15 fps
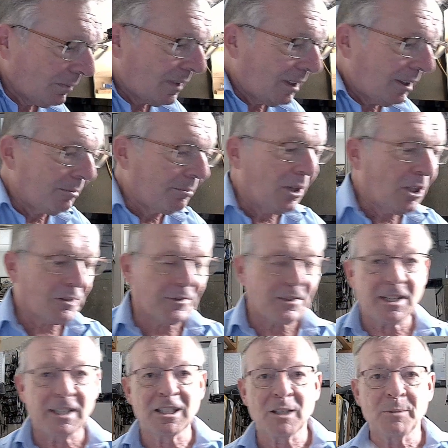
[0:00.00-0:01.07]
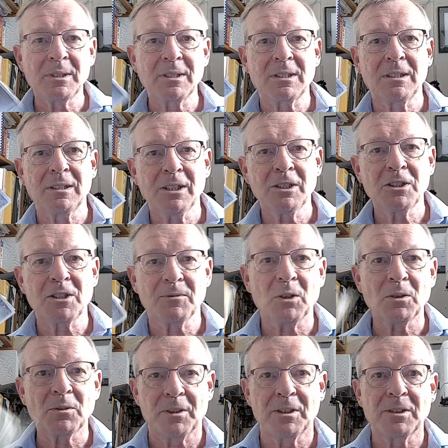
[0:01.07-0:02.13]
most of us end up with loads of old
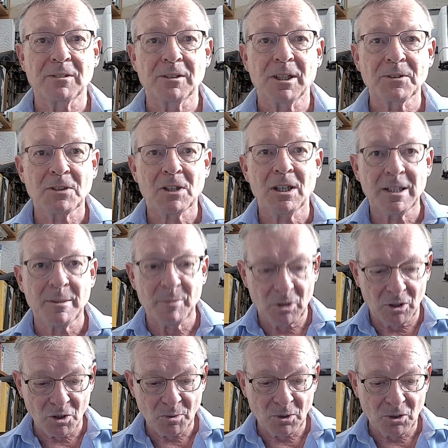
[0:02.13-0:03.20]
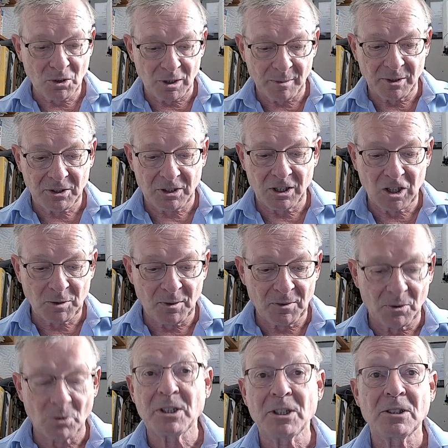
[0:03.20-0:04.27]
photographs, either because we took them ourselves
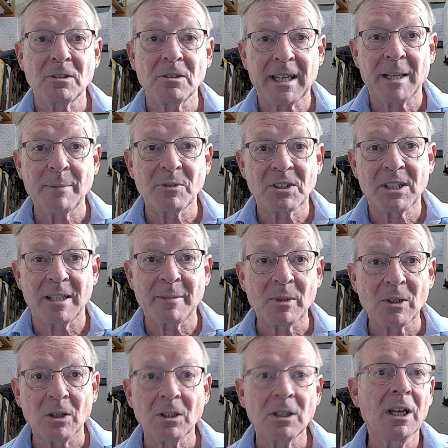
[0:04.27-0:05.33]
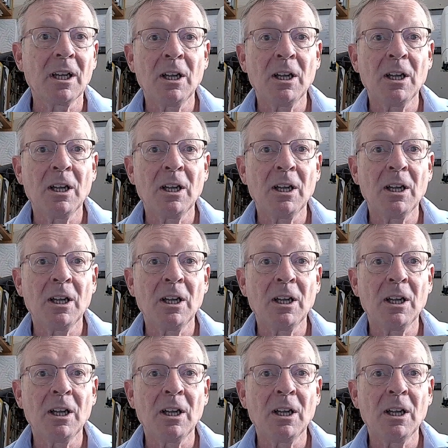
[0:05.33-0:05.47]
before digital cameras came along,